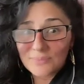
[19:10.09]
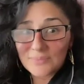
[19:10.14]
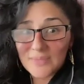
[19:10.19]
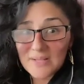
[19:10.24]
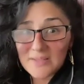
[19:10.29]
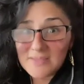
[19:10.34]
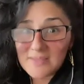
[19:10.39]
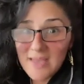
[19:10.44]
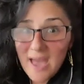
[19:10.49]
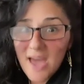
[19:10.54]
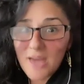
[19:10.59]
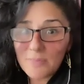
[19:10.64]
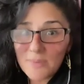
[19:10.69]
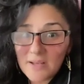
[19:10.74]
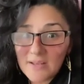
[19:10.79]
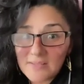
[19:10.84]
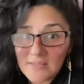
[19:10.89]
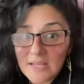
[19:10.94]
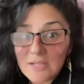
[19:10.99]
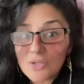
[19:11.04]
It's sad
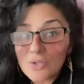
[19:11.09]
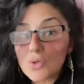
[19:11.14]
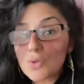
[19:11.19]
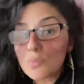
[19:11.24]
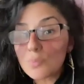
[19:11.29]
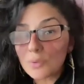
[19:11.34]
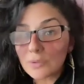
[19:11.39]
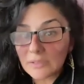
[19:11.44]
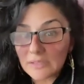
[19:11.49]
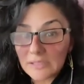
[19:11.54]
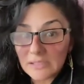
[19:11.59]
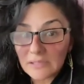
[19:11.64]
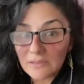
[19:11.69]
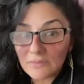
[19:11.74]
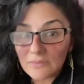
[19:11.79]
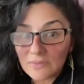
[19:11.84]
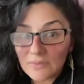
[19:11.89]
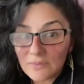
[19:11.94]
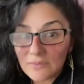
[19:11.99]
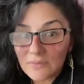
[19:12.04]
because I do
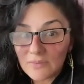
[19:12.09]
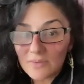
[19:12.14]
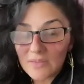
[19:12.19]
believe